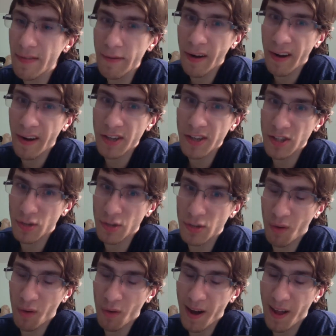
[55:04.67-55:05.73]
variations of
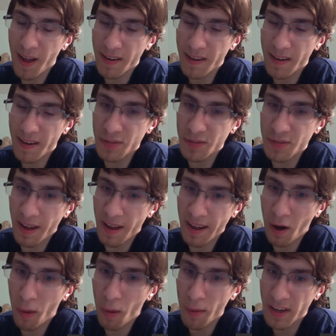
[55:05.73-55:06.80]
Royal Paladins you play,
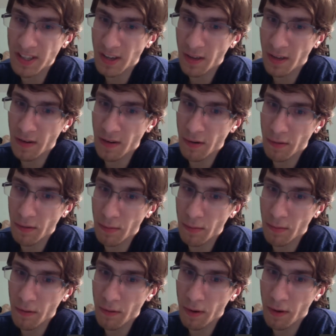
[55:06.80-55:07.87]
all based on your
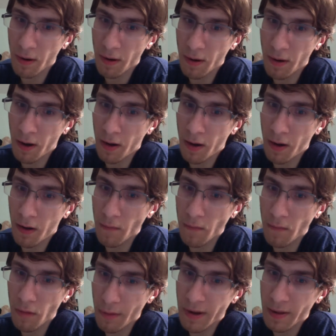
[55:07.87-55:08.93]

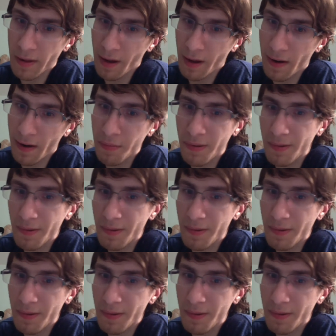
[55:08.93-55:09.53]
re lineup.